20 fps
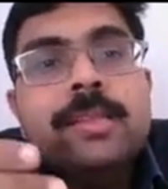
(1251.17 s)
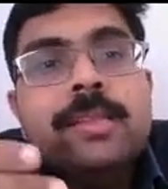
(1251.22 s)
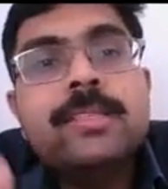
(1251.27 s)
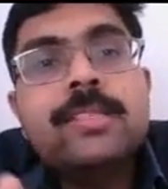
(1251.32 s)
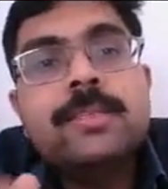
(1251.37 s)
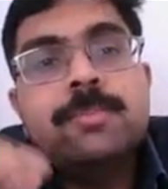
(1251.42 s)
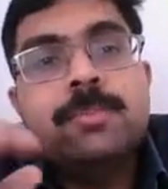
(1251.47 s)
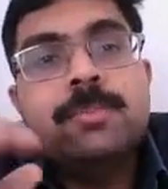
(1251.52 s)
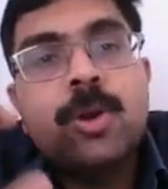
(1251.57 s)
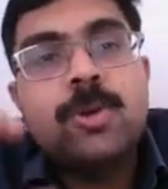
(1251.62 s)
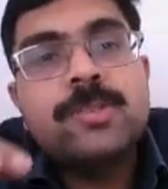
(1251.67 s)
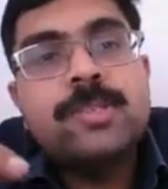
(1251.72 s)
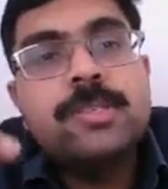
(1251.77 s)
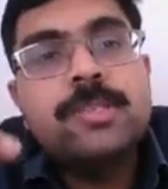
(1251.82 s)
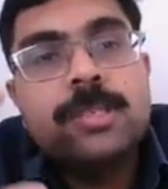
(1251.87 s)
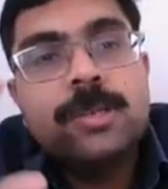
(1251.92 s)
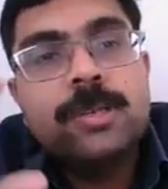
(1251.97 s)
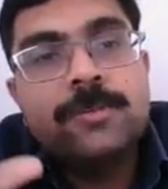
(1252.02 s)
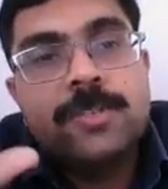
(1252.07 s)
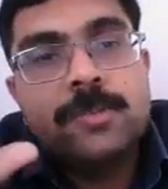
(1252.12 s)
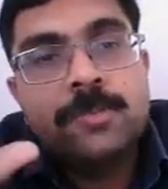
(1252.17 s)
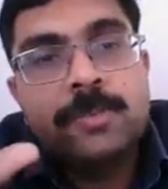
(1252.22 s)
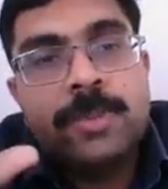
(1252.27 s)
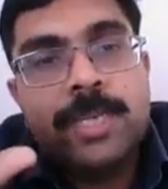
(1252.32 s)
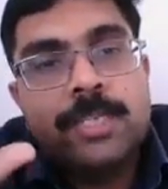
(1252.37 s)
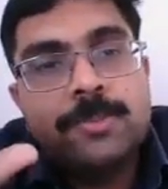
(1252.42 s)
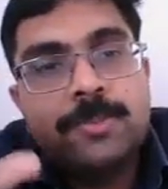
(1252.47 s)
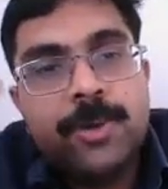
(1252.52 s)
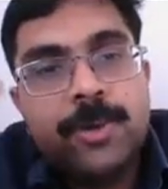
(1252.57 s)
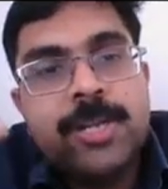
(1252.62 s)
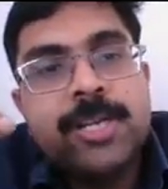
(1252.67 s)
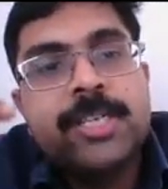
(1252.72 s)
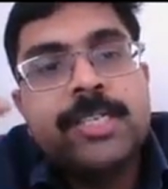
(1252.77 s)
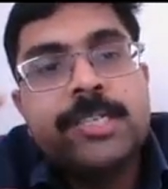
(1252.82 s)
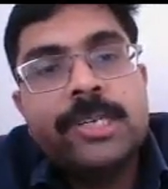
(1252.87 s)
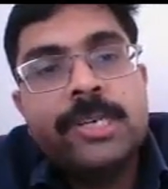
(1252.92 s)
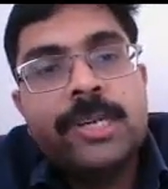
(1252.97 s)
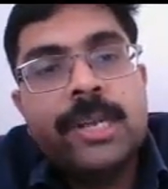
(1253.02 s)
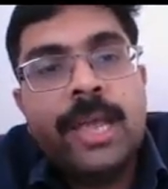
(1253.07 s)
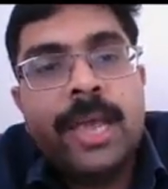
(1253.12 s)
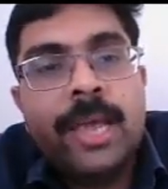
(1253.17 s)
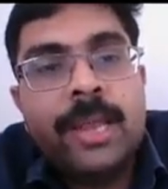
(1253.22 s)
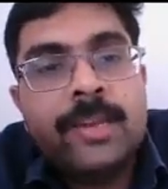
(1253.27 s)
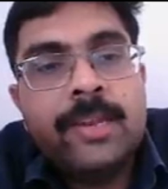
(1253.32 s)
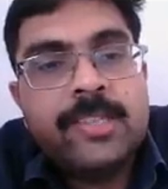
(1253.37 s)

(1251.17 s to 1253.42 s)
than this process of speech production